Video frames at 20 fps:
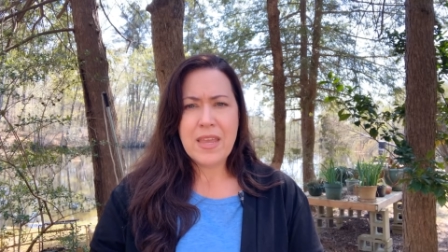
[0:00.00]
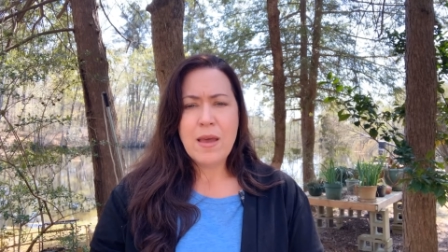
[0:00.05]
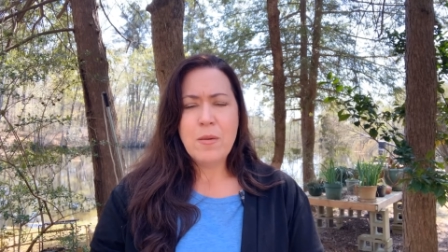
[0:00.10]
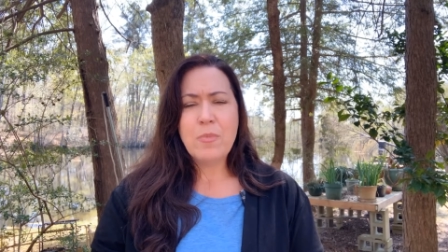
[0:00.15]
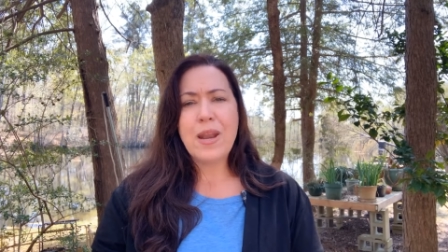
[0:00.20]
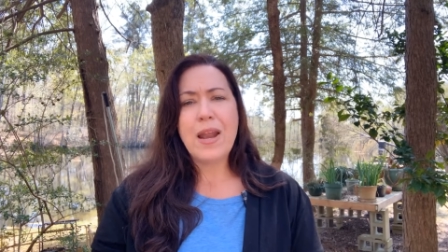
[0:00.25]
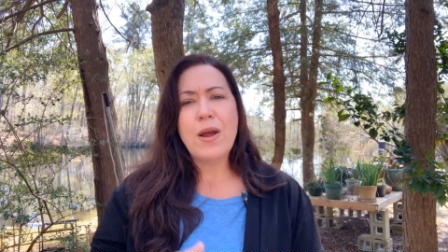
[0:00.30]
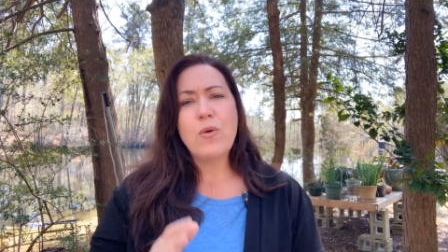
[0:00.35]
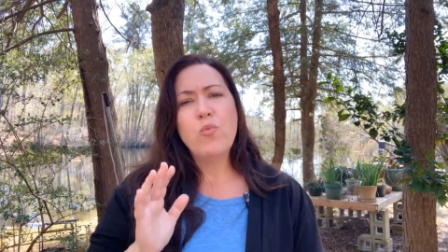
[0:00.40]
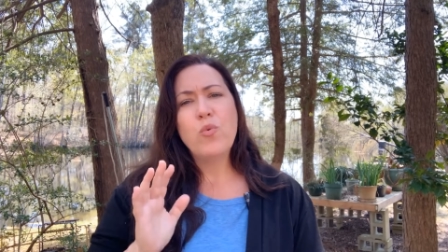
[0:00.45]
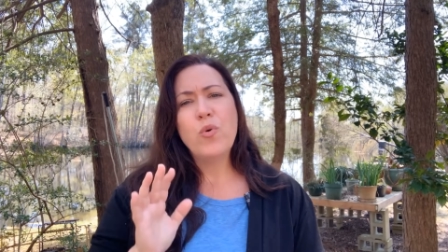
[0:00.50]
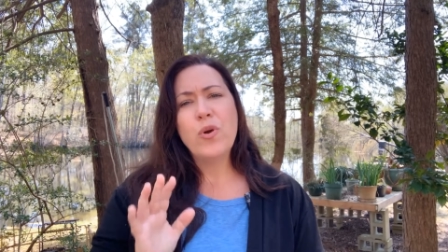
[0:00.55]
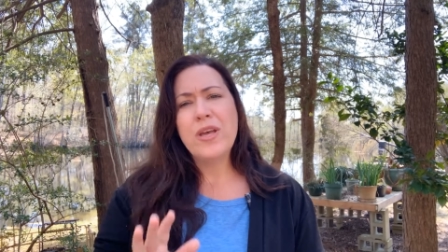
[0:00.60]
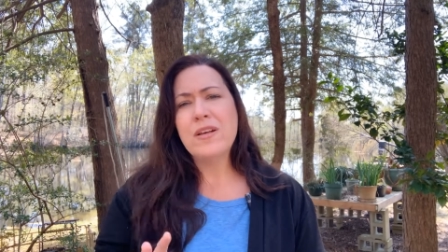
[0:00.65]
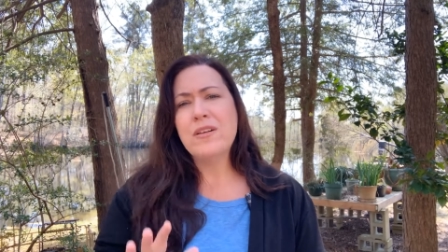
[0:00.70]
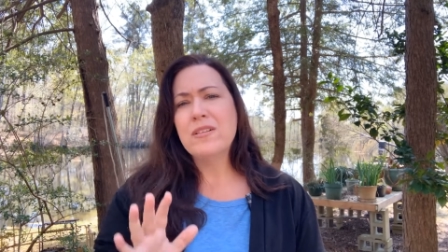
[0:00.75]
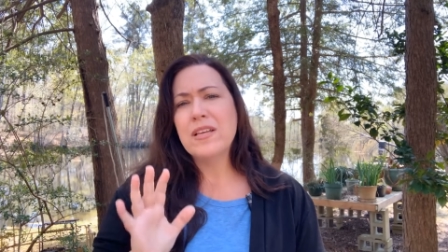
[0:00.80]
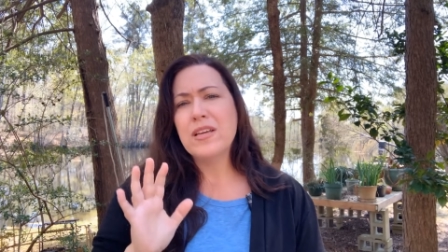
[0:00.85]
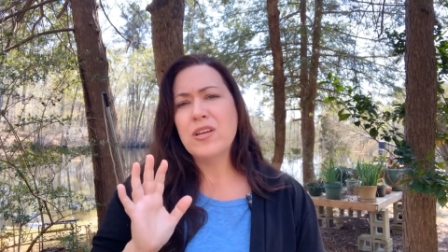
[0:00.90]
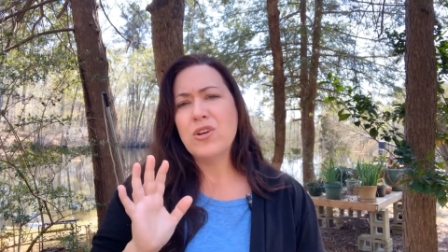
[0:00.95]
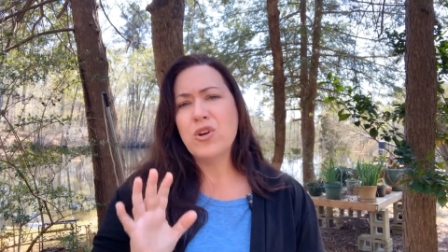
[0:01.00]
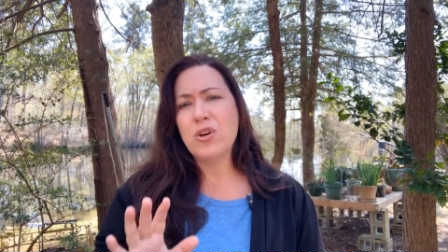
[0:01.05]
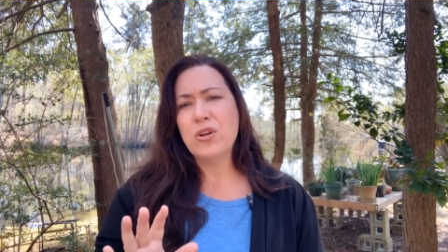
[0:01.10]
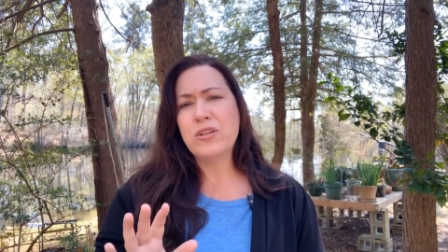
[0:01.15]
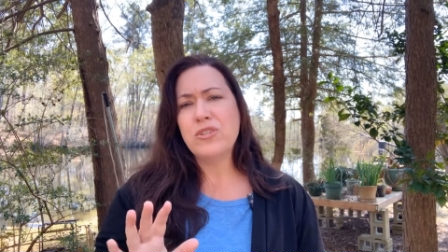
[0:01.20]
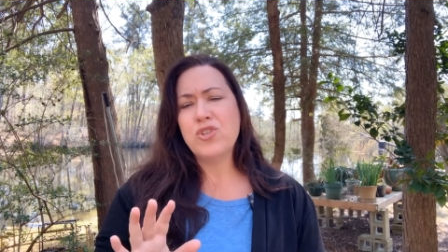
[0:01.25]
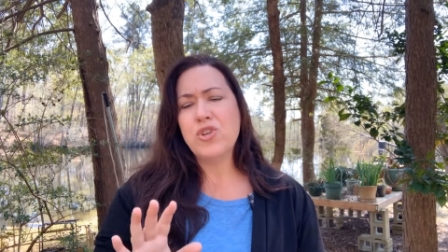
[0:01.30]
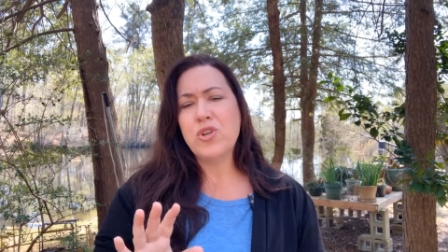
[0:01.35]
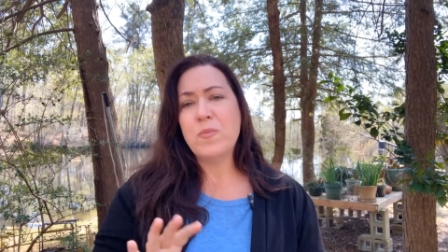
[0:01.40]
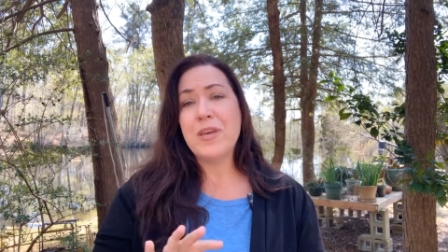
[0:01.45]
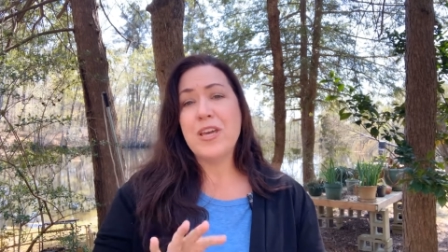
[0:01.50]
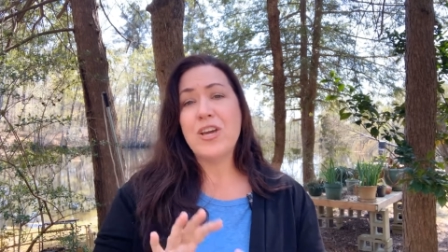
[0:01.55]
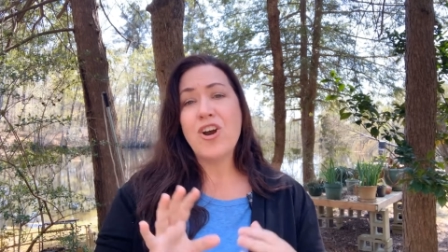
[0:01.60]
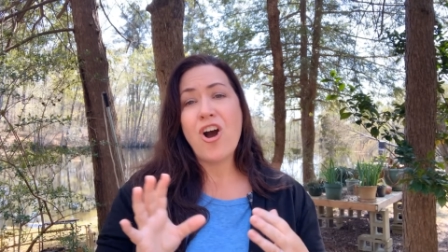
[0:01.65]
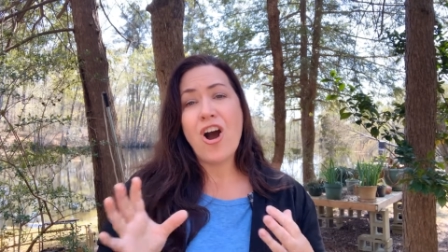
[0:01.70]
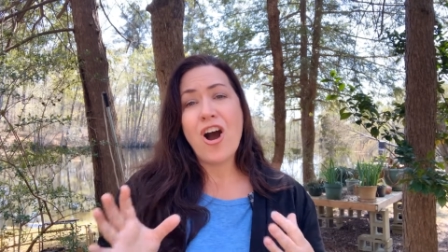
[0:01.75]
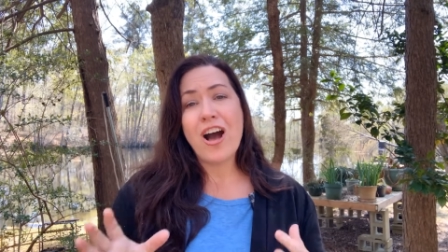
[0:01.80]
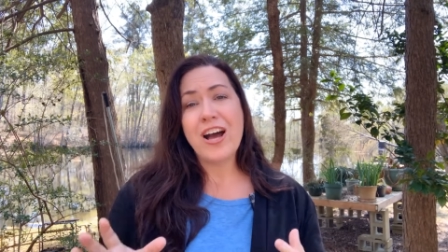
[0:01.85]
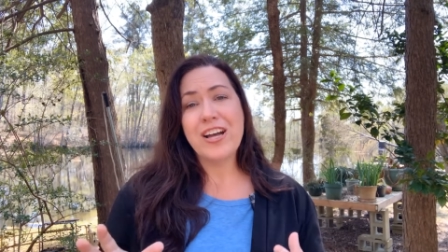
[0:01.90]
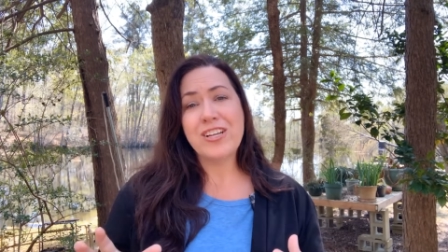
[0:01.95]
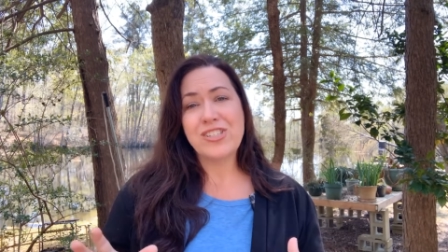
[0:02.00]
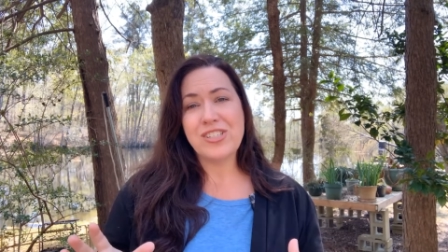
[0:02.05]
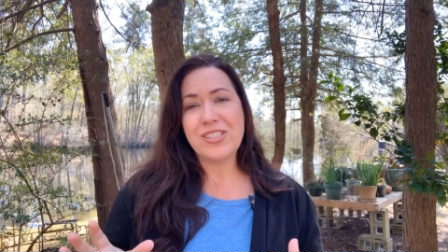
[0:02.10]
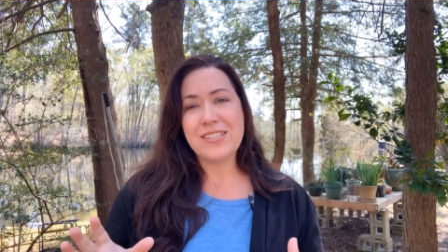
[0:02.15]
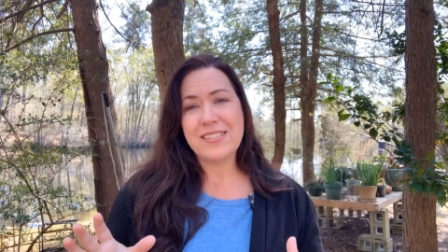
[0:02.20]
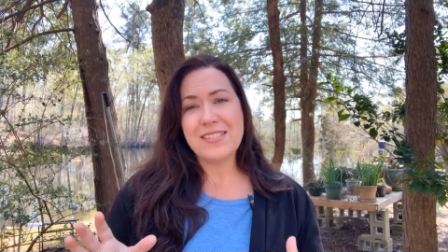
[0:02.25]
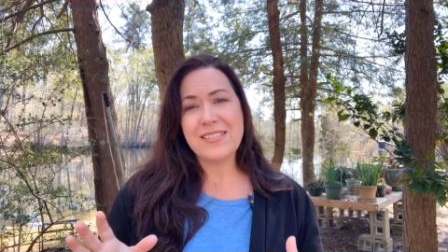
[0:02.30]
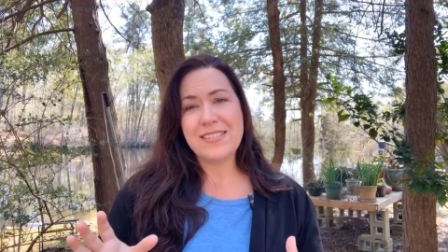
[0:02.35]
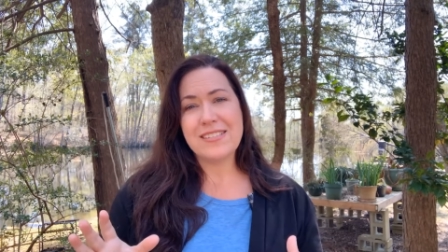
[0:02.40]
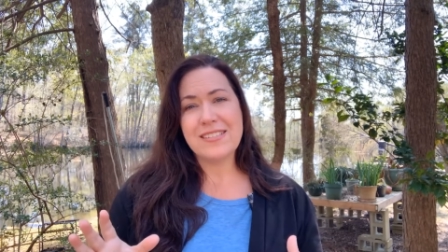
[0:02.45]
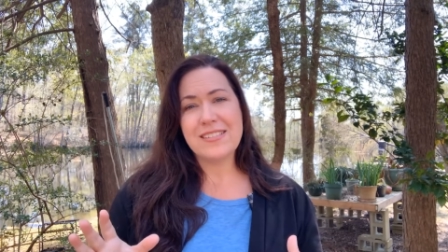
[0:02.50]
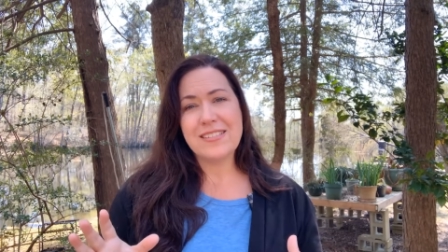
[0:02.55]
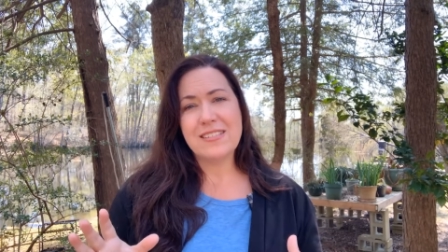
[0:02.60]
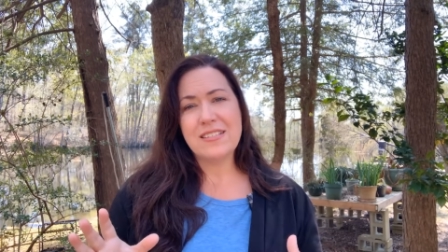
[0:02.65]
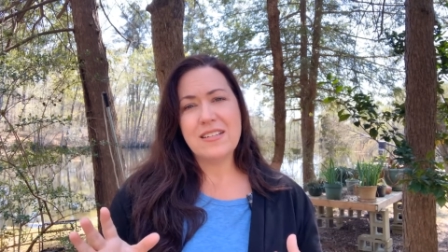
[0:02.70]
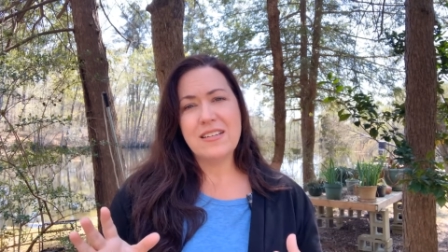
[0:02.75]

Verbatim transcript: But I will encourage you to be cautious.